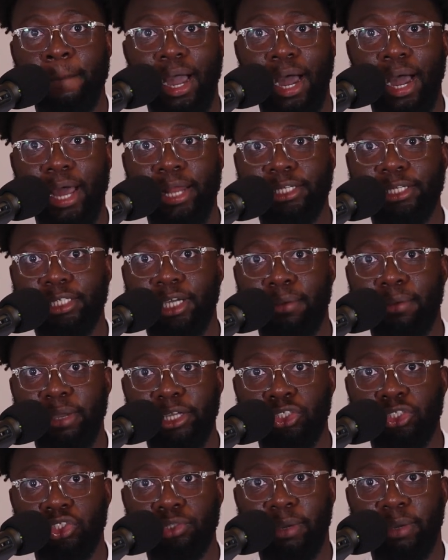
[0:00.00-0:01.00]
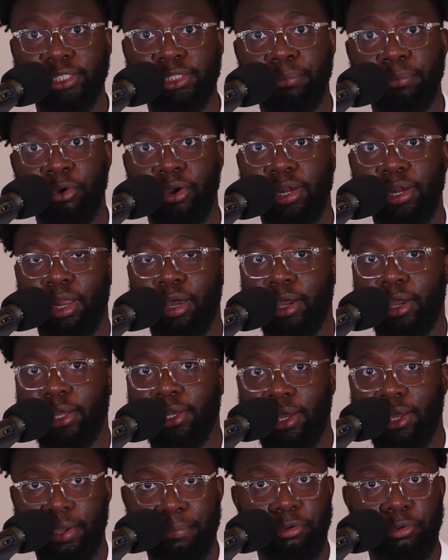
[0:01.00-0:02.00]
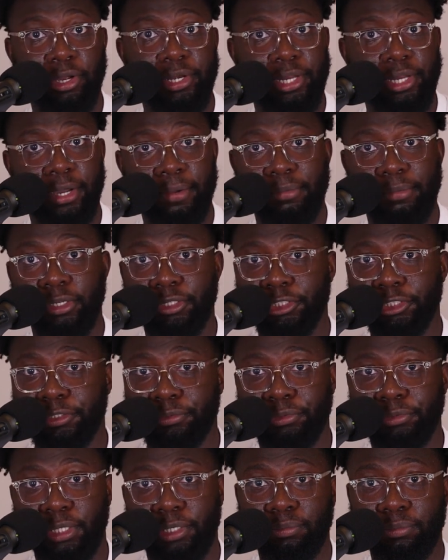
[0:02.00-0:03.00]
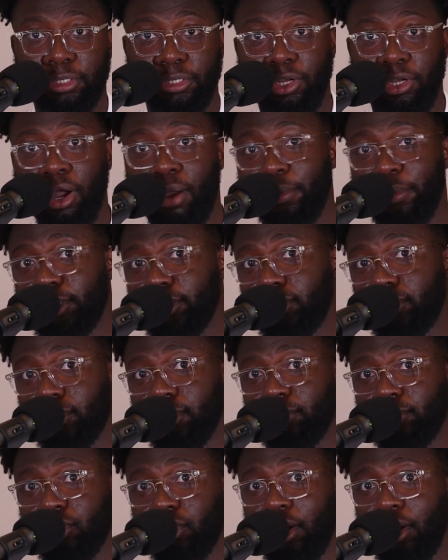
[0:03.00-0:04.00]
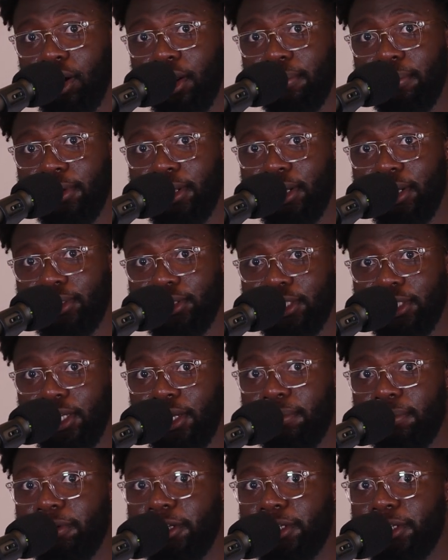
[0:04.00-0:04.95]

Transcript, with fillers: And uh, make sure you smash the button, like, like button down below, just gentlemen. Comment and subscribe, and I'll see you later.